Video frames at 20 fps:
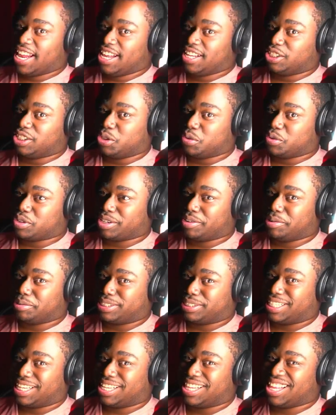too
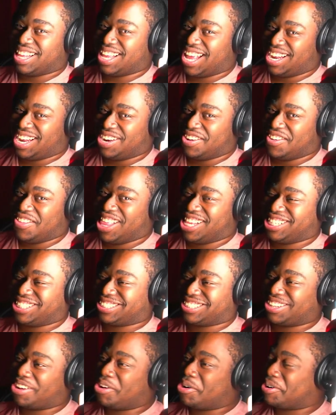close to the end of this
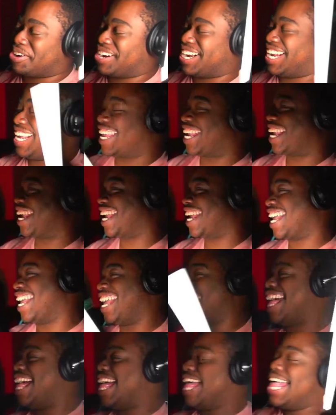story.
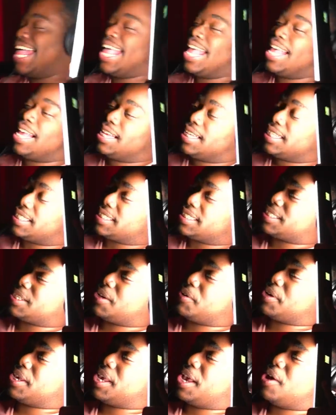I used to hack
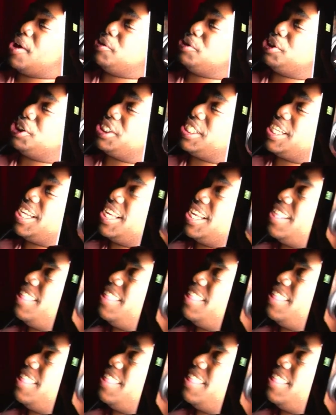dudes. Yo, she.